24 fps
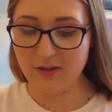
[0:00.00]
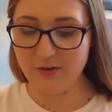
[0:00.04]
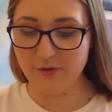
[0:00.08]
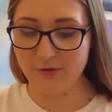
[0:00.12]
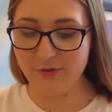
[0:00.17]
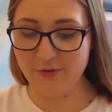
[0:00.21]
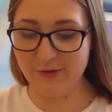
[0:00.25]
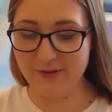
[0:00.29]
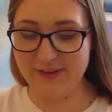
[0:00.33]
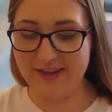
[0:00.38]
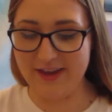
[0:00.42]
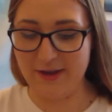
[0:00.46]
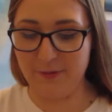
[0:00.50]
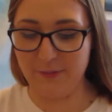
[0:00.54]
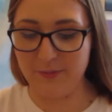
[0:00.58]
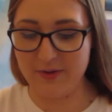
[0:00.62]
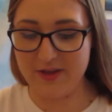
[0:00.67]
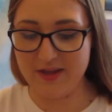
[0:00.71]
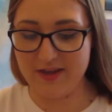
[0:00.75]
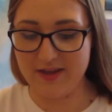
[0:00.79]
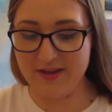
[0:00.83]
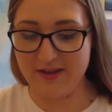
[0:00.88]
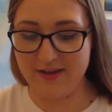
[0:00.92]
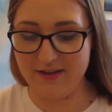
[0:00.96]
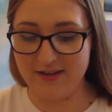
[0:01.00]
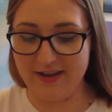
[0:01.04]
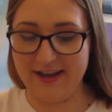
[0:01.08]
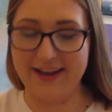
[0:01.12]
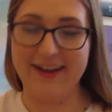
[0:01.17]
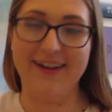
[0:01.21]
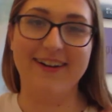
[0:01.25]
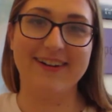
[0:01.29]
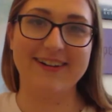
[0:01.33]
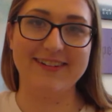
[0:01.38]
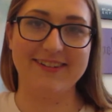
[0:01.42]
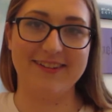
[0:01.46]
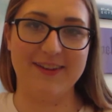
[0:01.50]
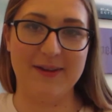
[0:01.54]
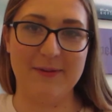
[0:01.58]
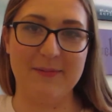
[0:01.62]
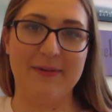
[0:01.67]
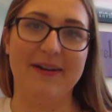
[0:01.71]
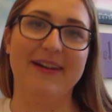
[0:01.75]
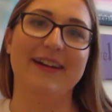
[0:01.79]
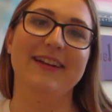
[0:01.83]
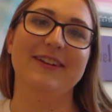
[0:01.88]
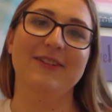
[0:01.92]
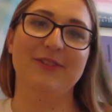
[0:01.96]
So yeah, I hugged him,
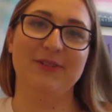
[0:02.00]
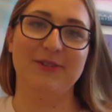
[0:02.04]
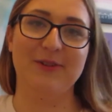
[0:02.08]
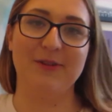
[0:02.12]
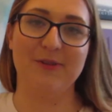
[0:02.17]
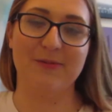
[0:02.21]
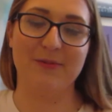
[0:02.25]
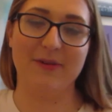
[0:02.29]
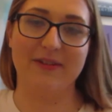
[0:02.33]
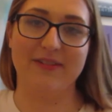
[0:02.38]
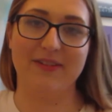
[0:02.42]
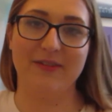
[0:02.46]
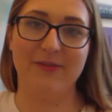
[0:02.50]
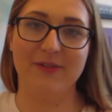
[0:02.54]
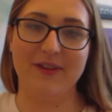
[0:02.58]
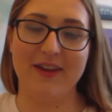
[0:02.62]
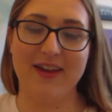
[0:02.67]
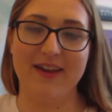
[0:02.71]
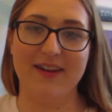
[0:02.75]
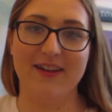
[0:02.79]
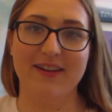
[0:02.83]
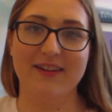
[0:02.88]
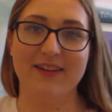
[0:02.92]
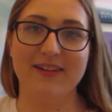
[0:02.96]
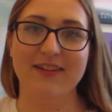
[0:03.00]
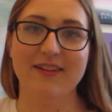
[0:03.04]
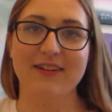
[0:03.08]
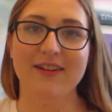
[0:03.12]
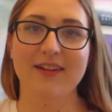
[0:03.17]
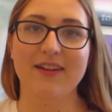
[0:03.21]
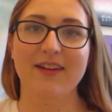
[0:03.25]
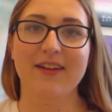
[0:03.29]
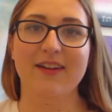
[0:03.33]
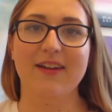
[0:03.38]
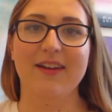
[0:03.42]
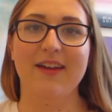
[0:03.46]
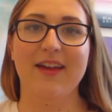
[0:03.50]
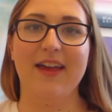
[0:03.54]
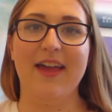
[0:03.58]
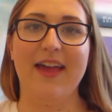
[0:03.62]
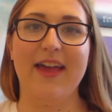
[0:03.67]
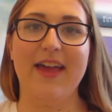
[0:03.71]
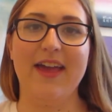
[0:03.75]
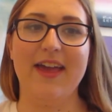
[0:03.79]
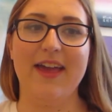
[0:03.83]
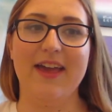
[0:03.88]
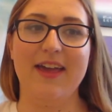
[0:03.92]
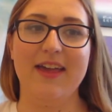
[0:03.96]
I introduced myself again,
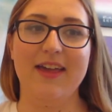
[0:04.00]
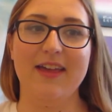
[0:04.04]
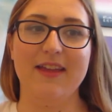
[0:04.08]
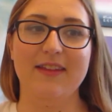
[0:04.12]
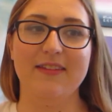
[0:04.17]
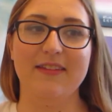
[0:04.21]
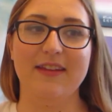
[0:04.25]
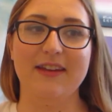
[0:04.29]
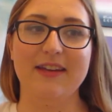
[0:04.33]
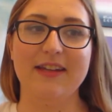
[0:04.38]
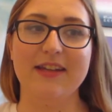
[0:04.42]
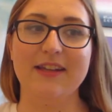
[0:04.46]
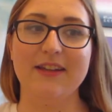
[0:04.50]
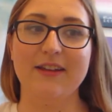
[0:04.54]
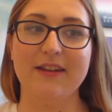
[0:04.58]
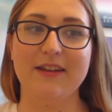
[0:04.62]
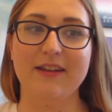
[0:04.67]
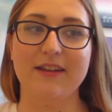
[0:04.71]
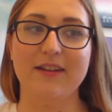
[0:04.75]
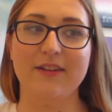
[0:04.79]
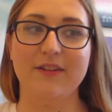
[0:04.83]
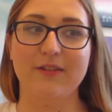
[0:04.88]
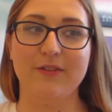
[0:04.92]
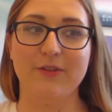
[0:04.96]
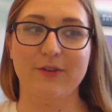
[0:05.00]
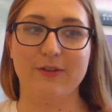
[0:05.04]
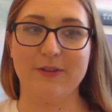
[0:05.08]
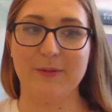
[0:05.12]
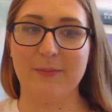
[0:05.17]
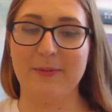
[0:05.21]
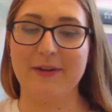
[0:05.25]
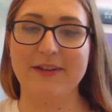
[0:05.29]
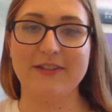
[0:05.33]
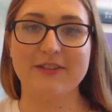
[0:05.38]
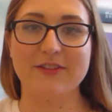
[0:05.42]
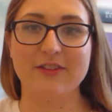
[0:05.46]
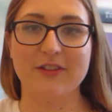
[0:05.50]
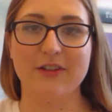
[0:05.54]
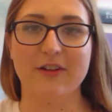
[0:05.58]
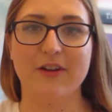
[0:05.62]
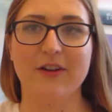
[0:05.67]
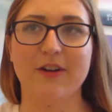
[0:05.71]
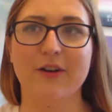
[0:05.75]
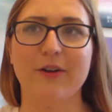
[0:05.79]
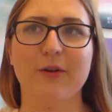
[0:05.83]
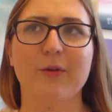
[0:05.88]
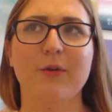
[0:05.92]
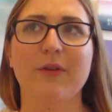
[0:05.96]
and then he took the picture,
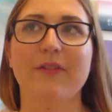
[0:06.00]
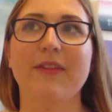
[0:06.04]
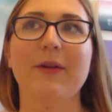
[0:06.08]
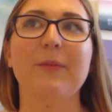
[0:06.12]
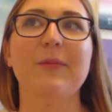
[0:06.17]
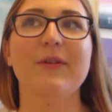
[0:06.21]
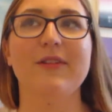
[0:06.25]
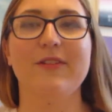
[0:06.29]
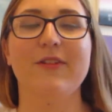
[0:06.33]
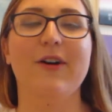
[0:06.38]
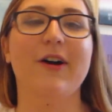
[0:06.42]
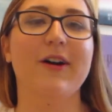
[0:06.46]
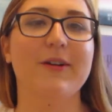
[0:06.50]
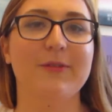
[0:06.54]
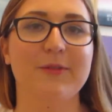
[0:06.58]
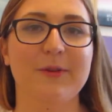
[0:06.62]
or then we talked